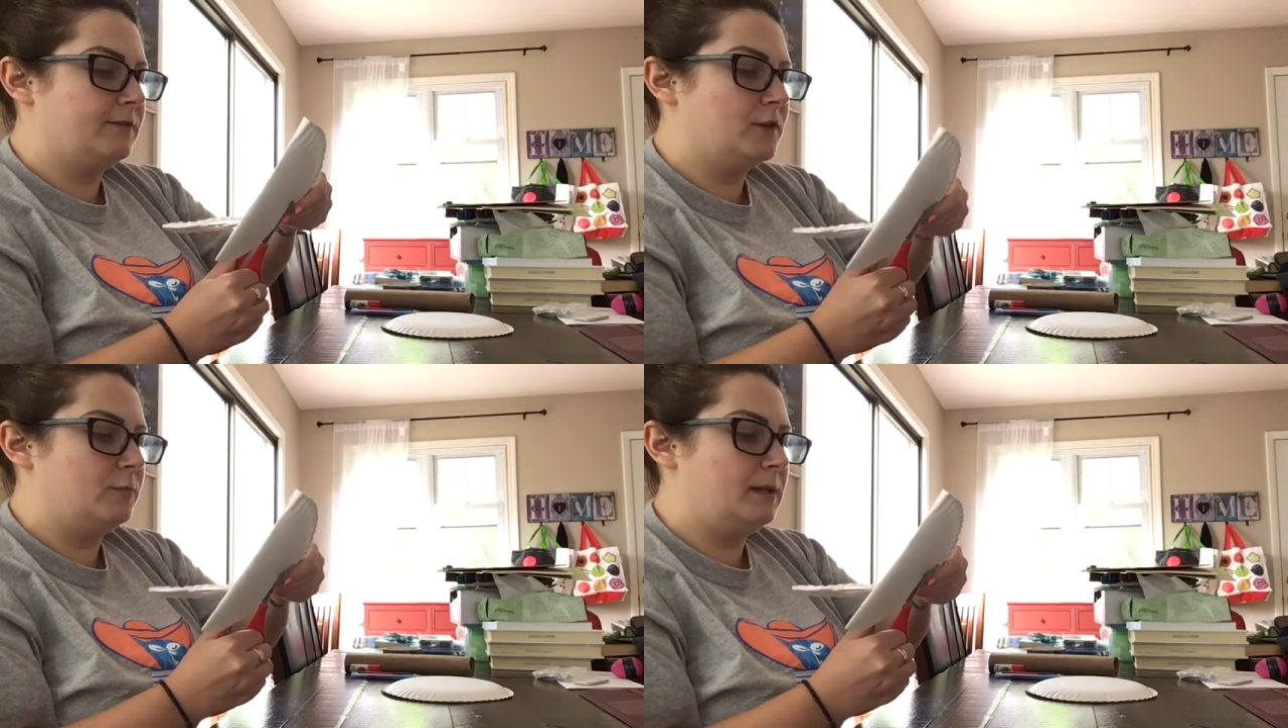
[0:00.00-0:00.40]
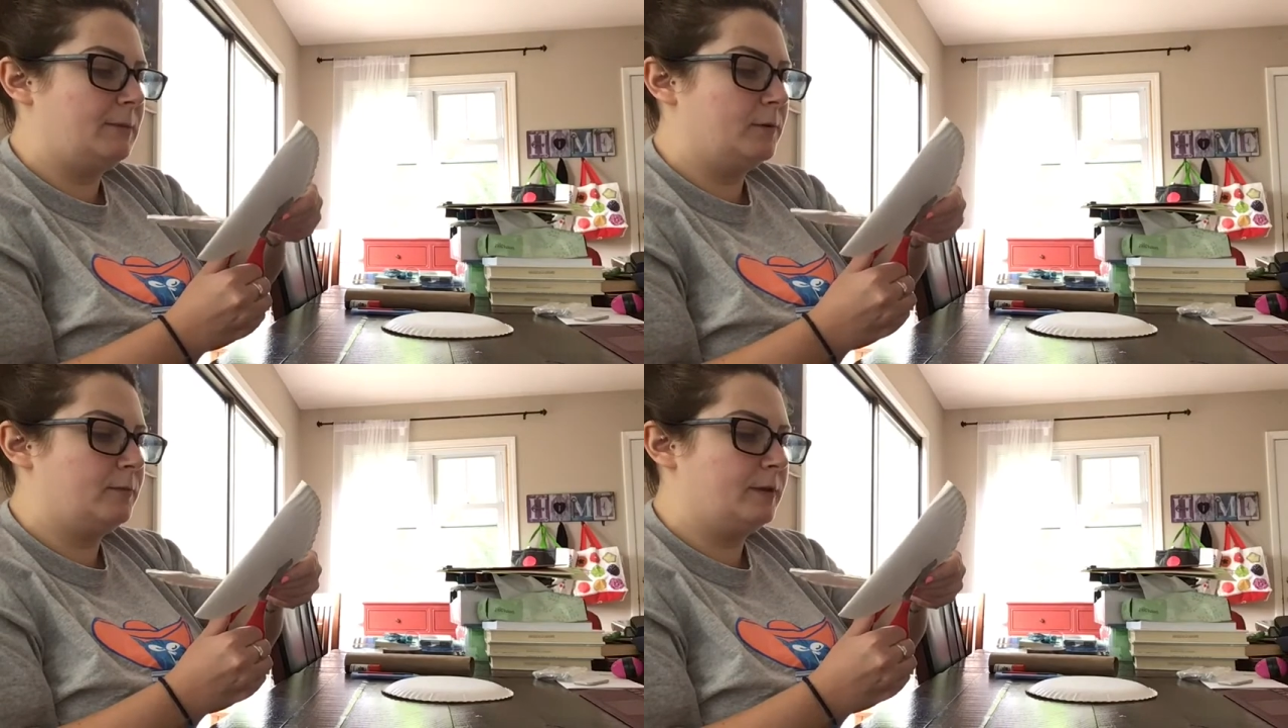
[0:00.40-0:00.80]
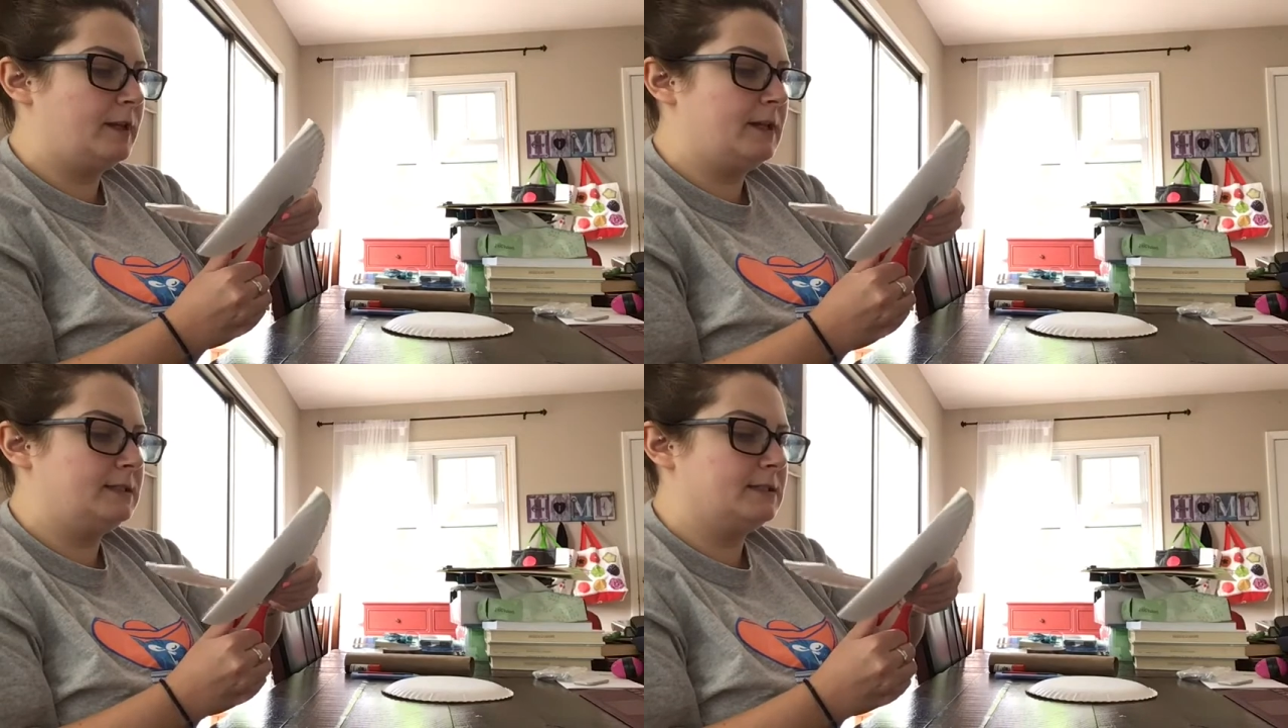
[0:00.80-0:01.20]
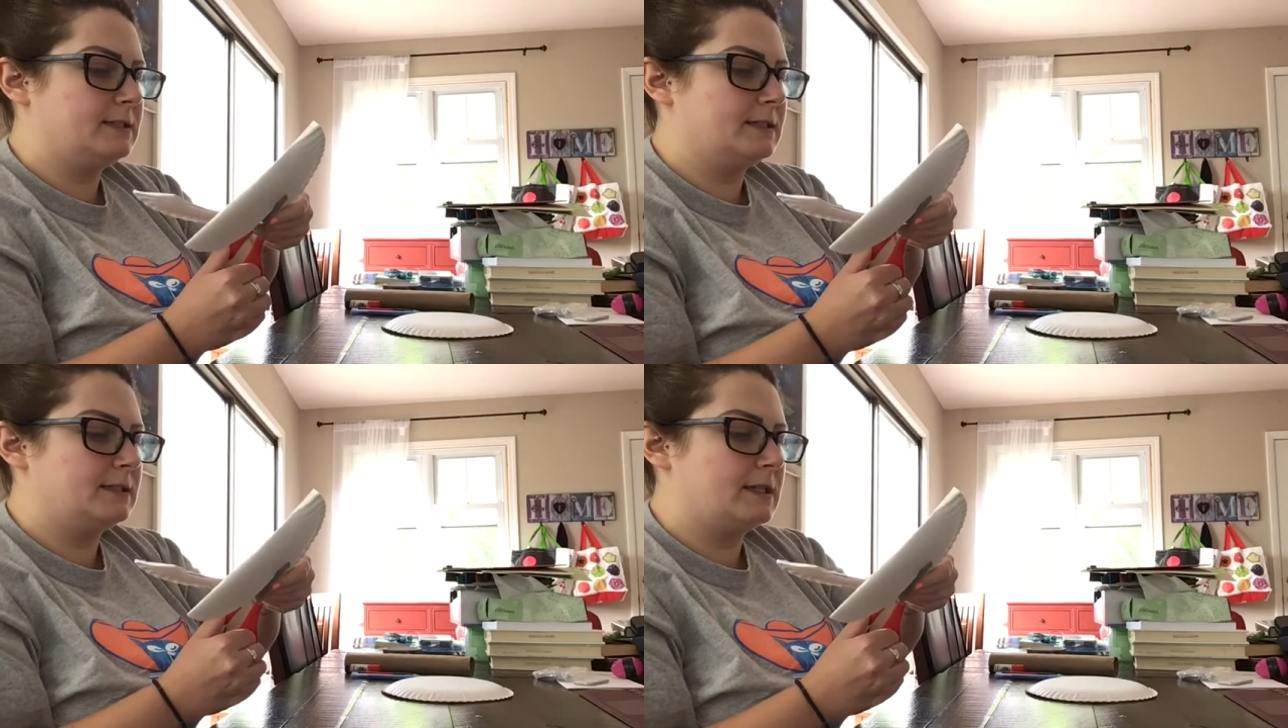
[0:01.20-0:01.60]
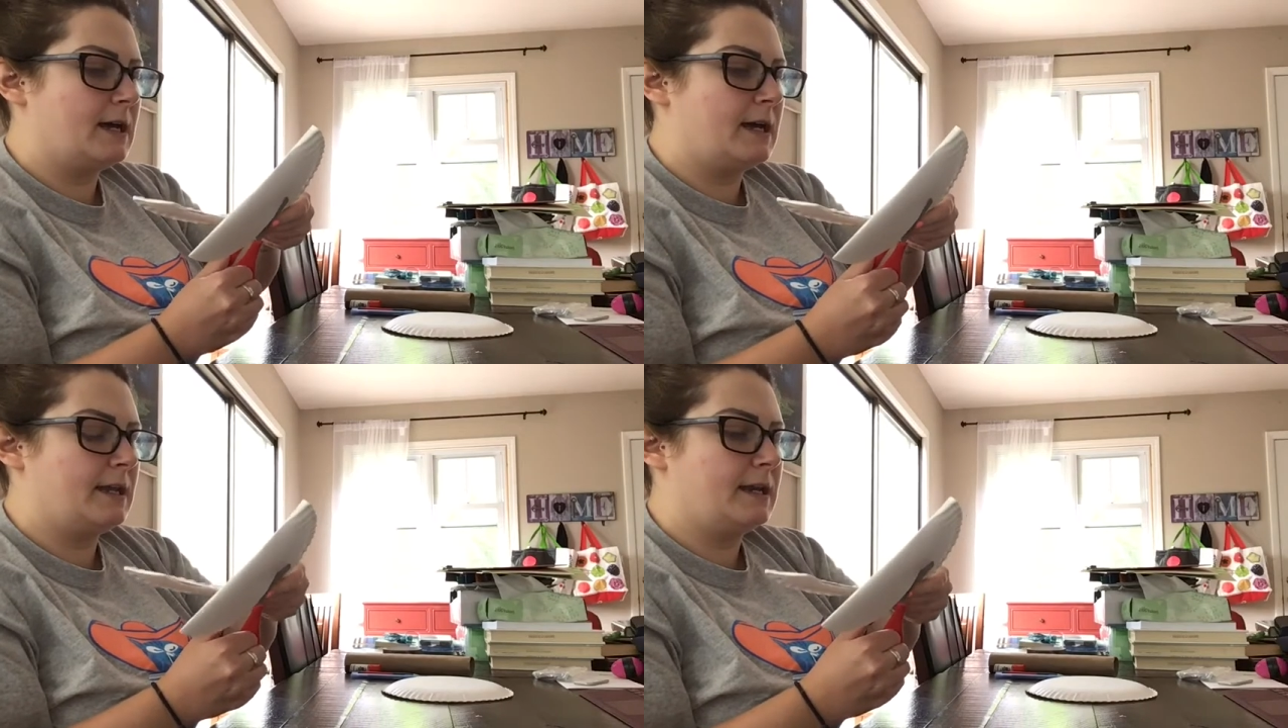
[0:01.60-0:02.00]
If your paper plate does
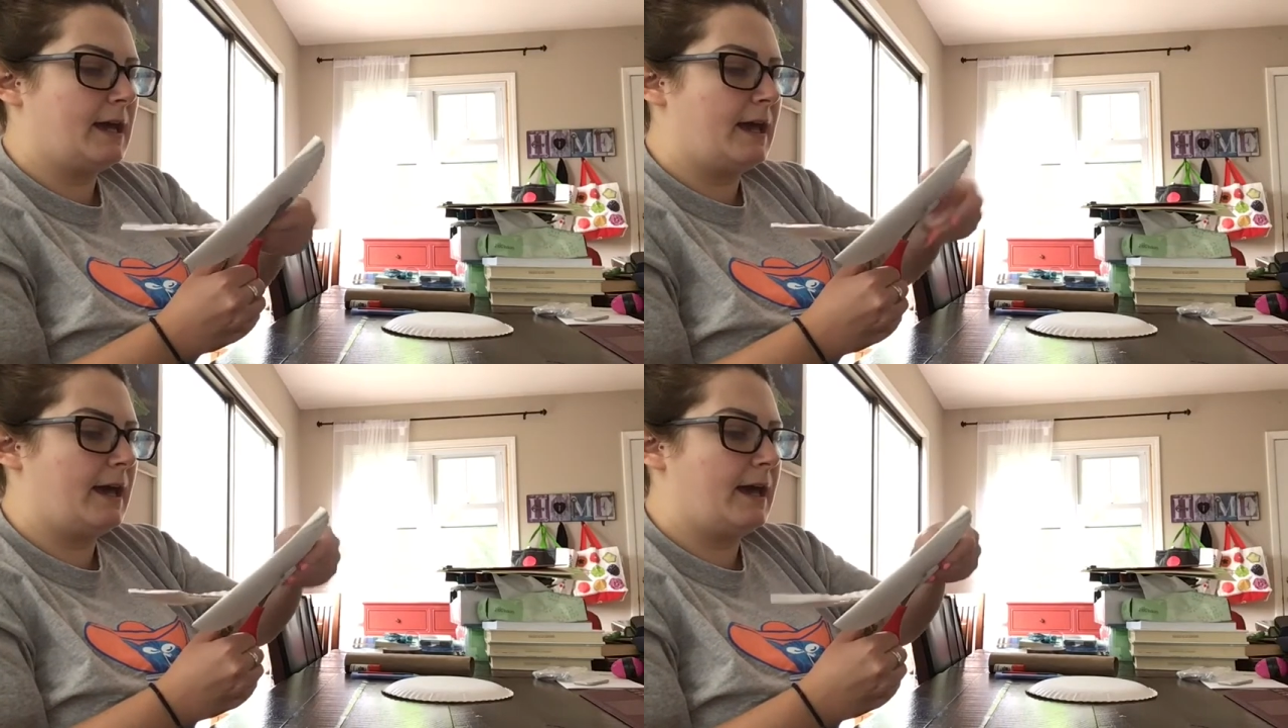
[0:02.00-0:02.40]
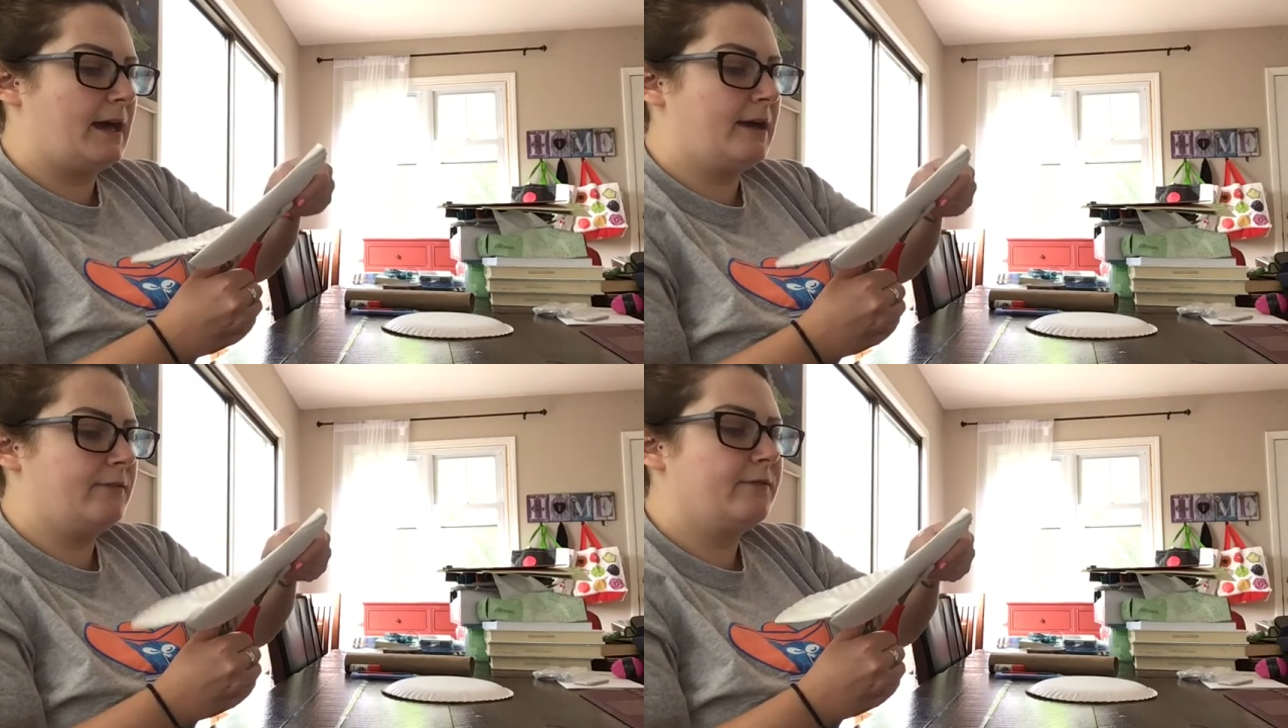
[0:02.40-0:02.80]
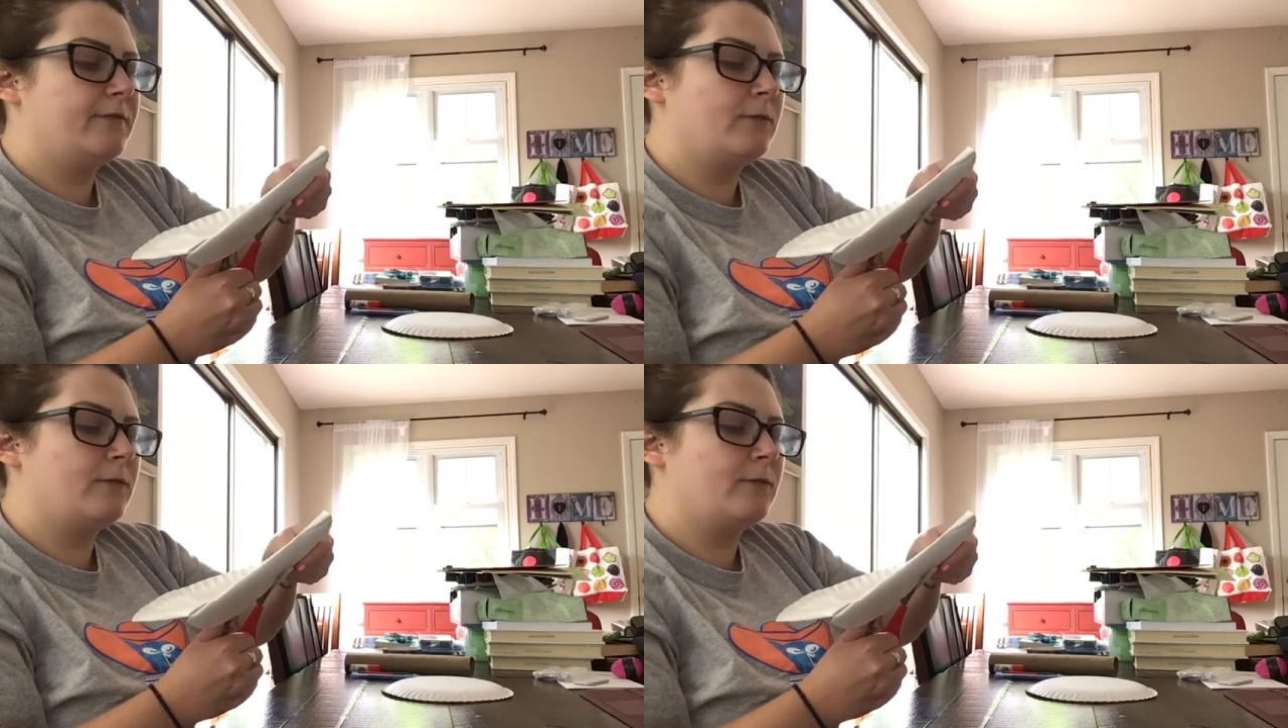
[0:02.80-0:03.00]
not have